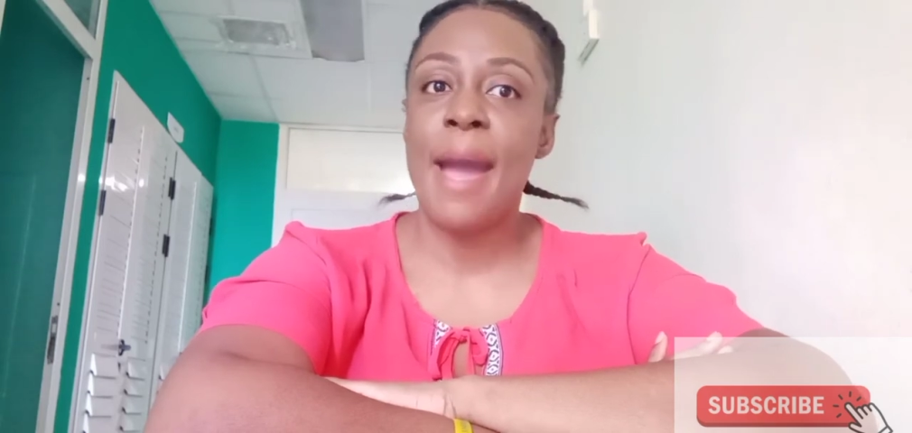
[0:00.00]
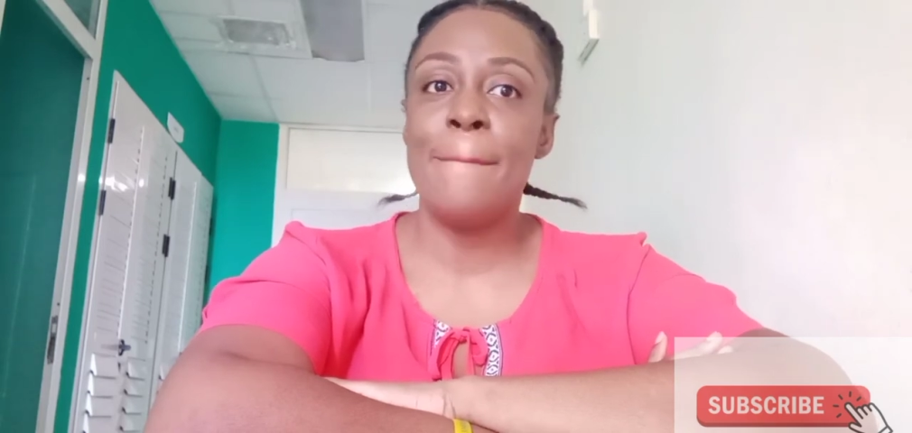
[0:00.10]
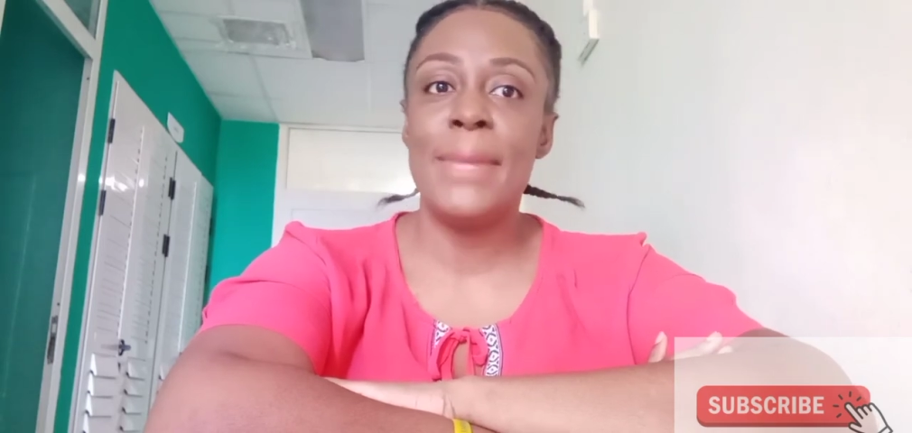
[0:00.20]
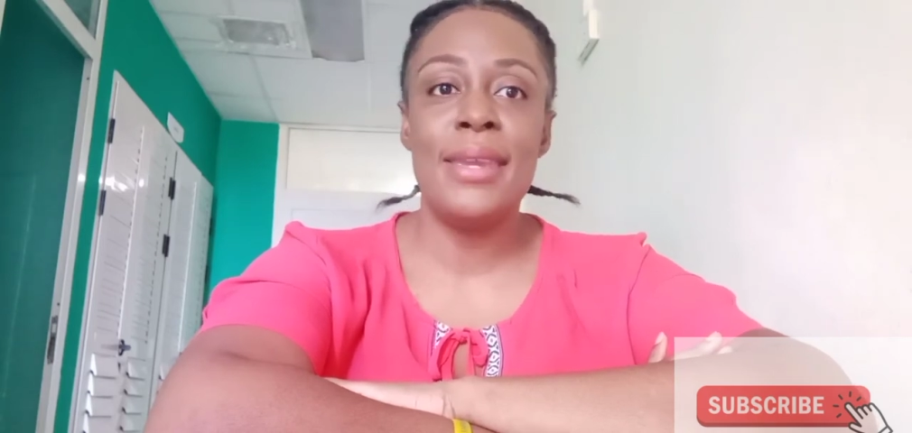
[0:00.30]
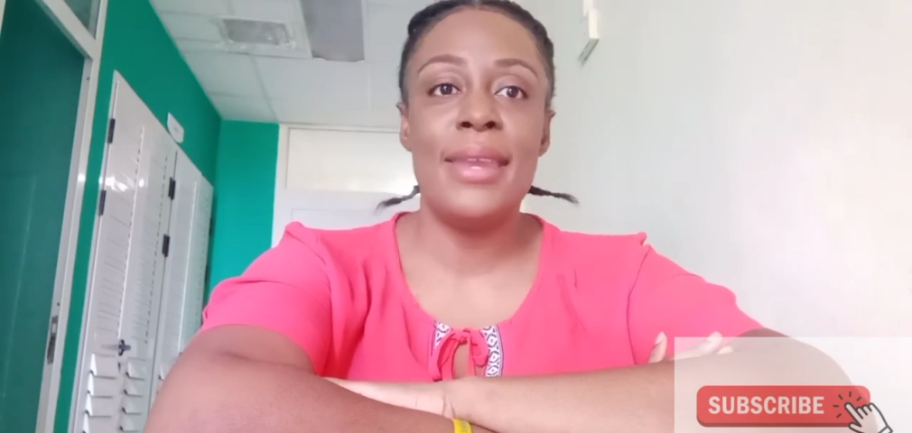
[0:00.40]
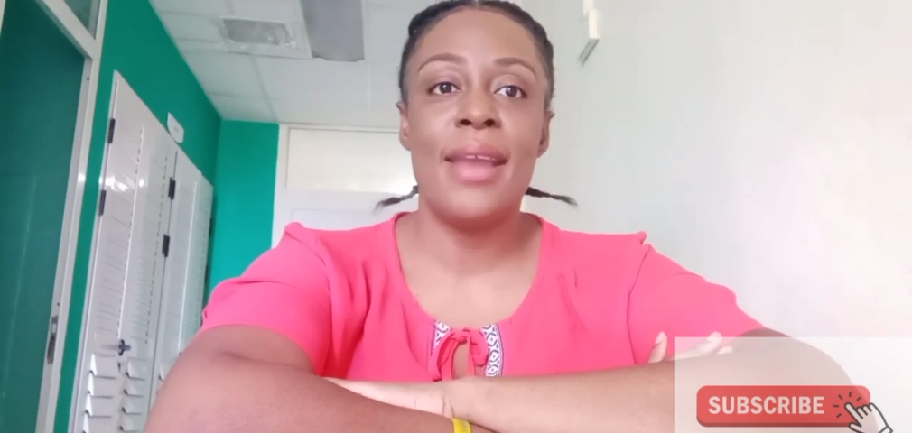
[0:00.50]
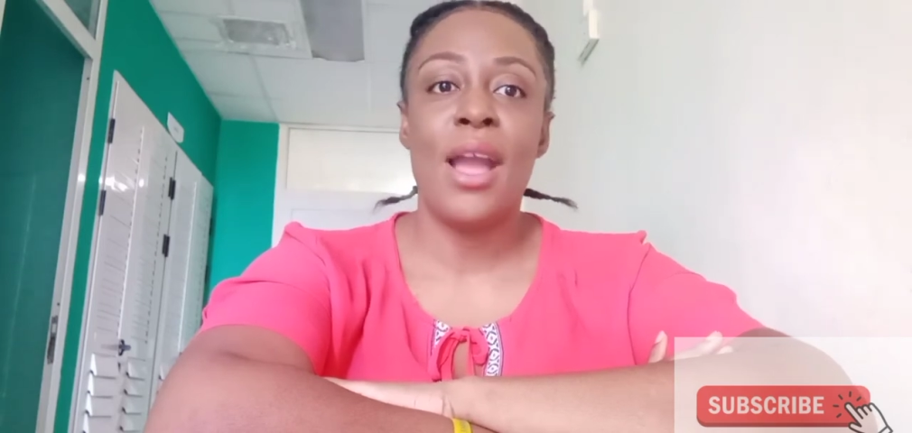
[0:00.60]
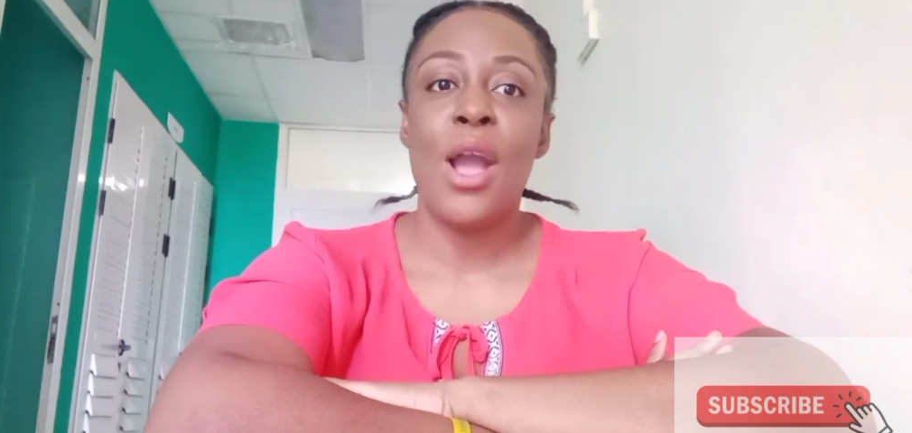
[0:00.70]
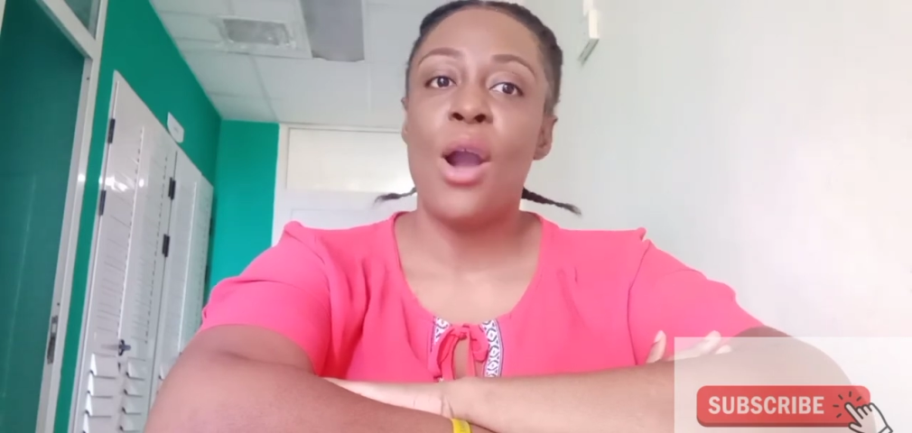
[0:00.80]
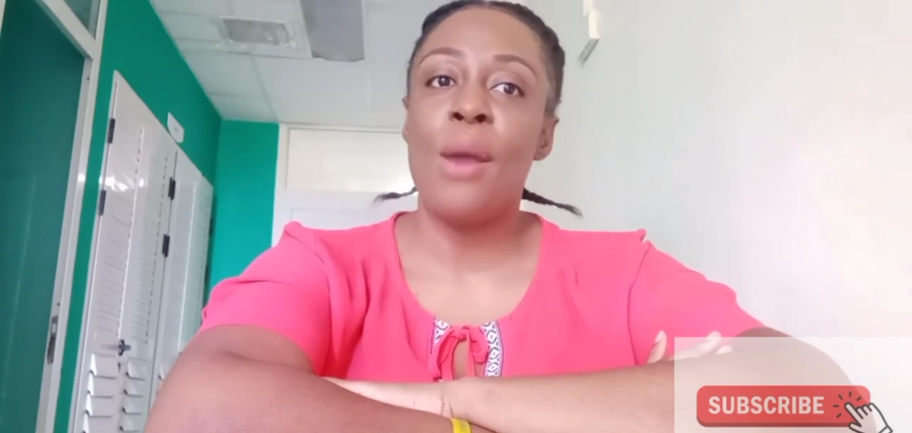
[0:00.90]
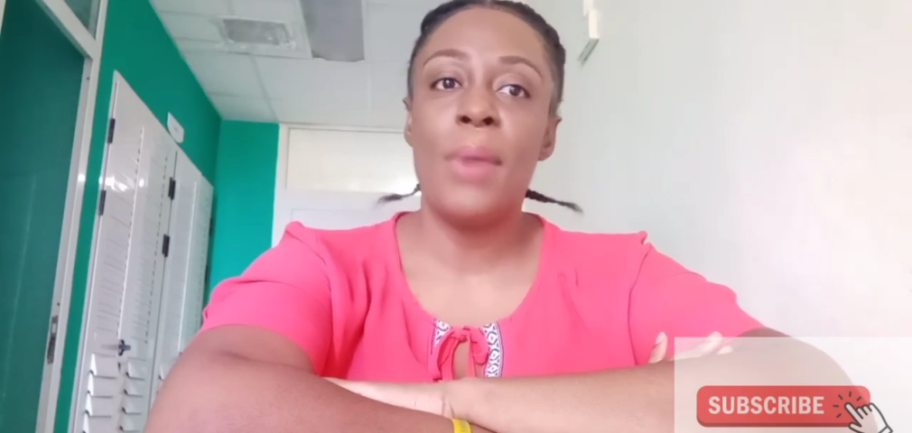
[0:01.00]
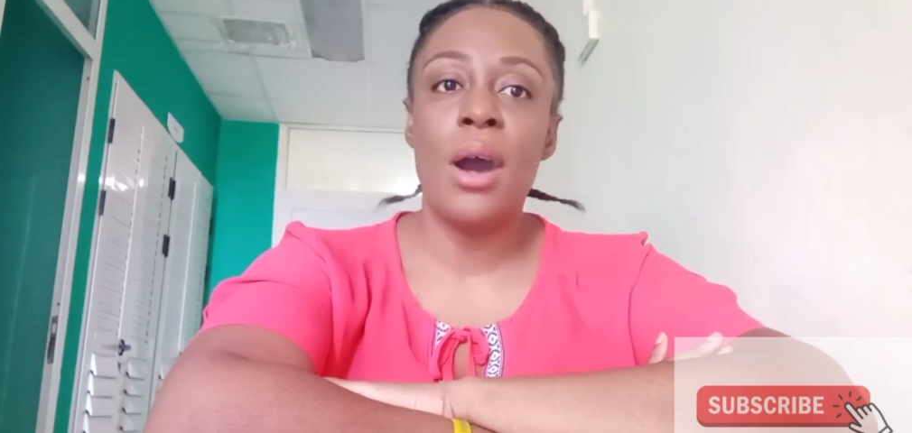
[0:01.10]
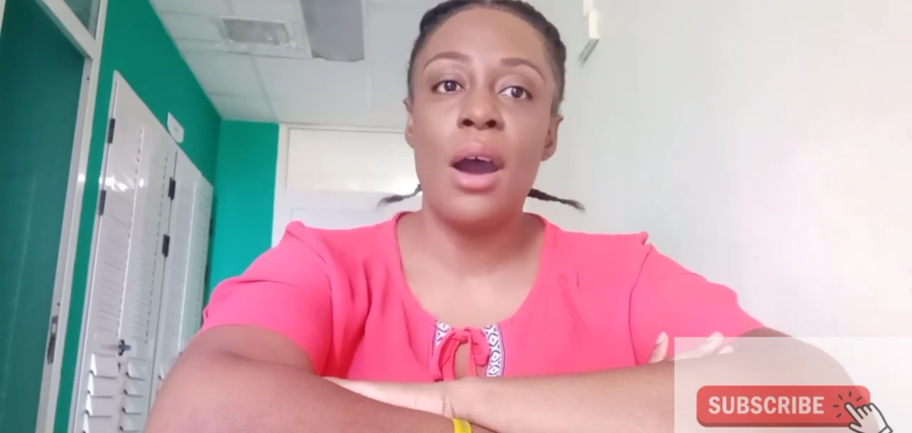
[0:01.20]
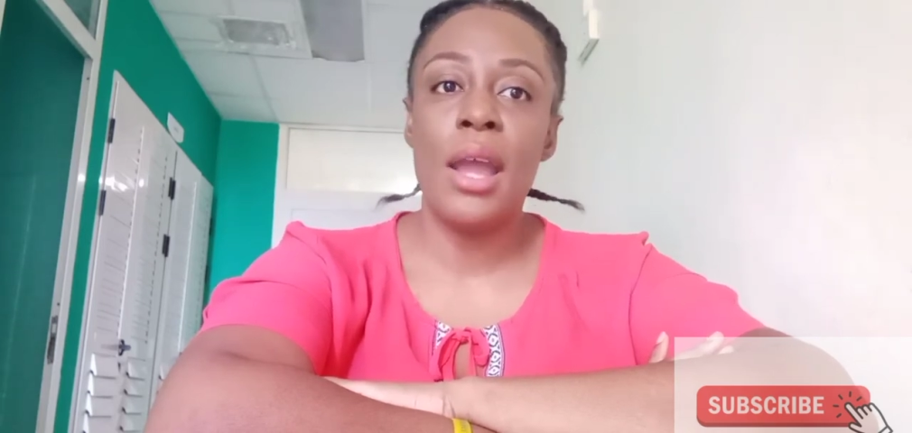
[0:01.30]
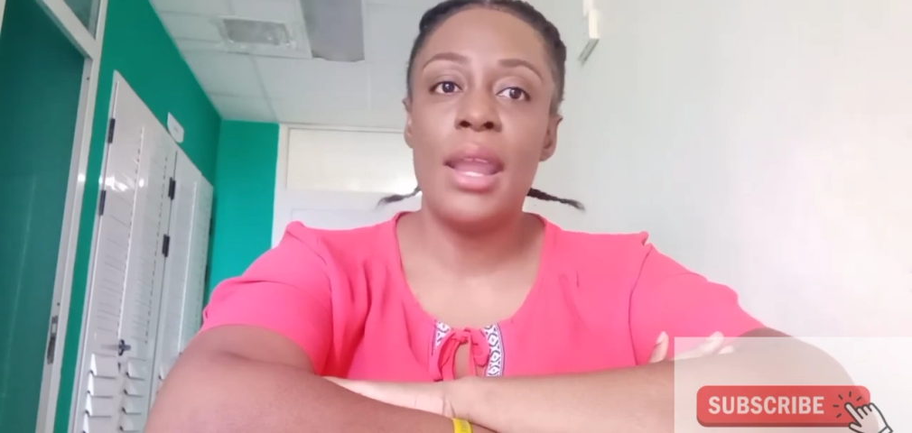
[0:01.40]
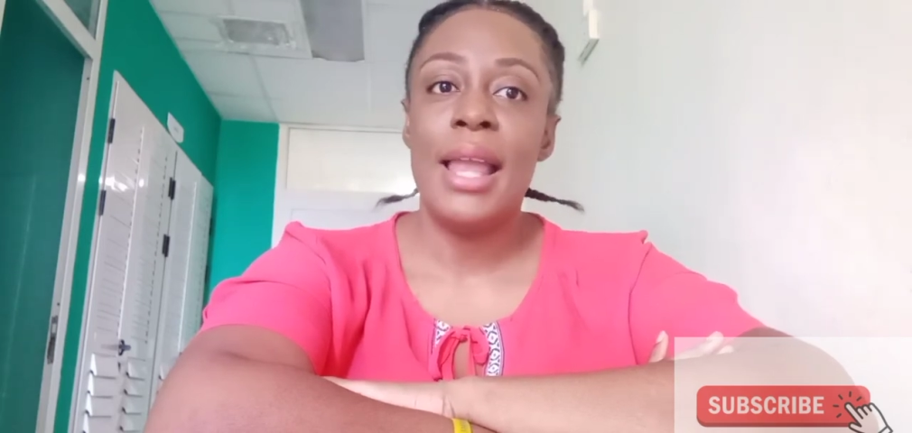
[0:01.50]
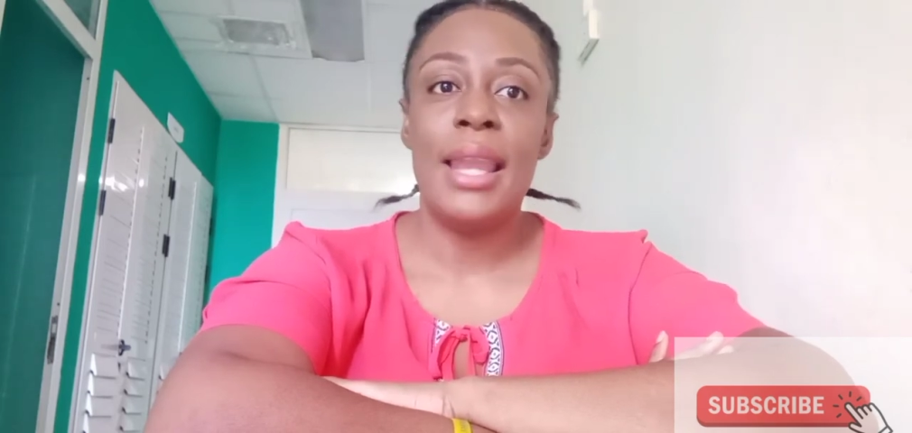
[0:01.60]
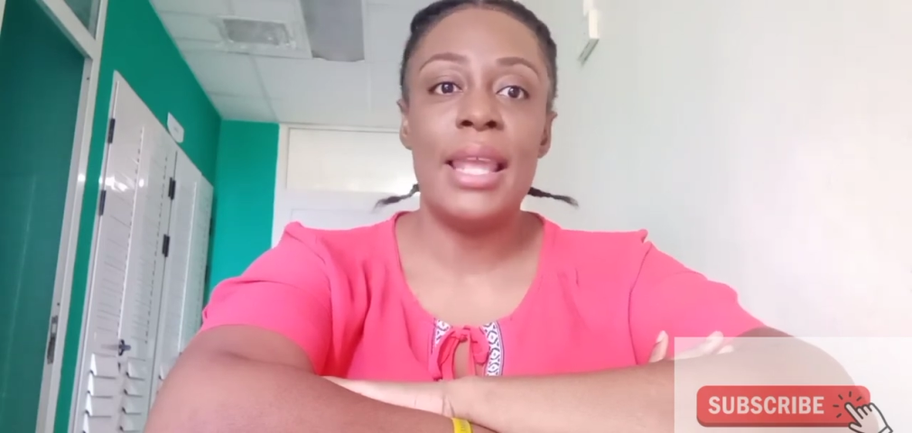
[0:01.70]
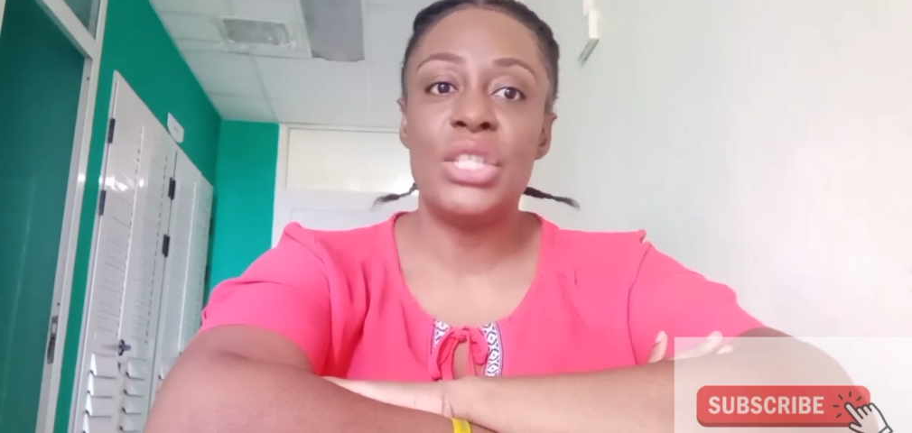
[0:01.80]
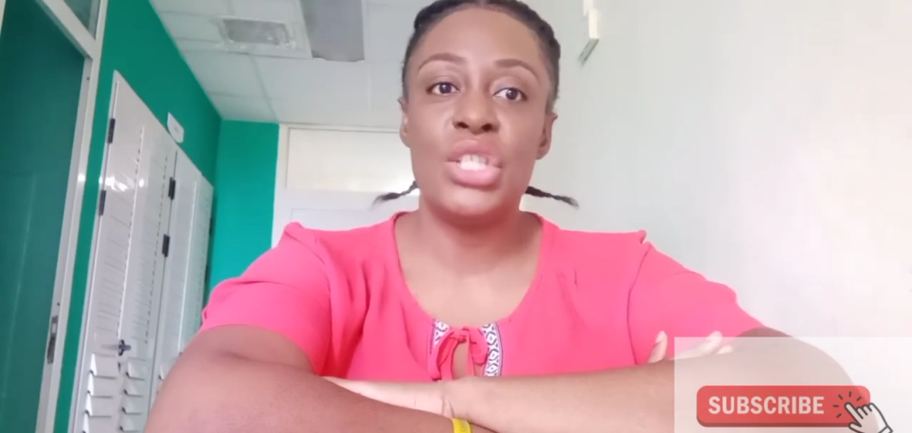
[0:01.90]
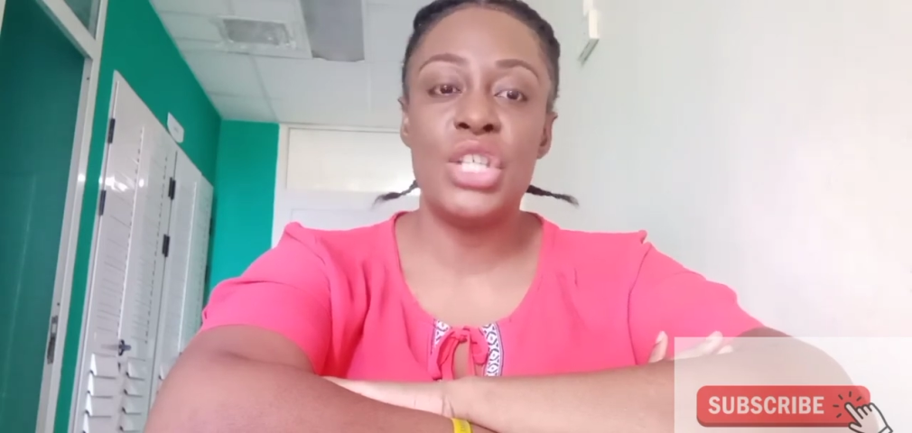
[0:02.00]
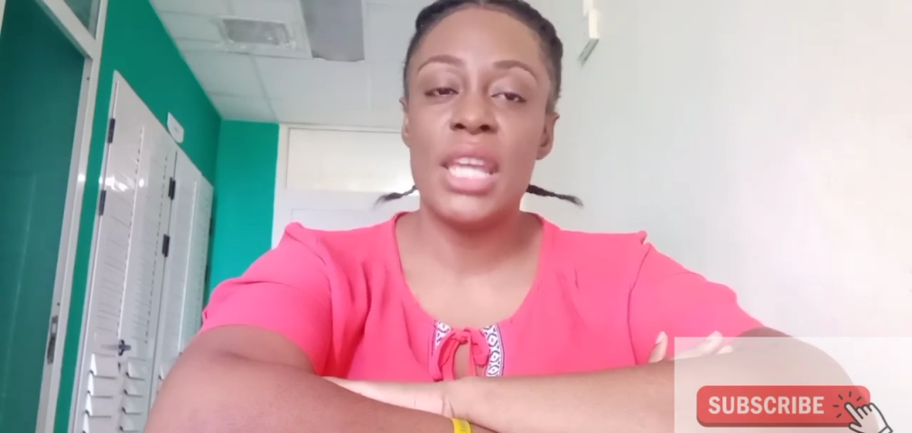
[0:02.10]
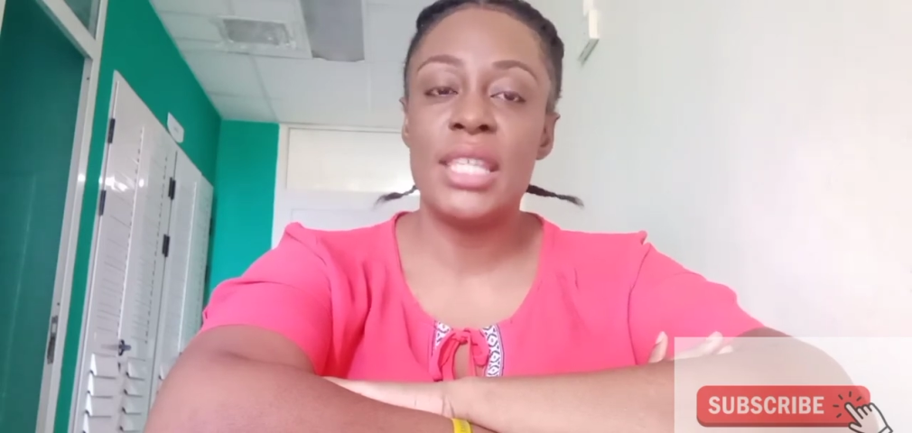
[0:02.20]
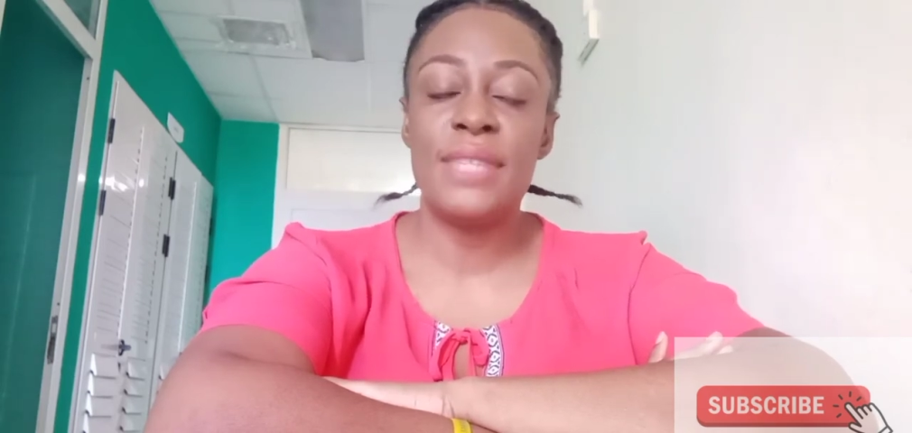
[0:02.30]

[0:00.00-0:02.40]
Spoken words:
I mean, come on, let's chase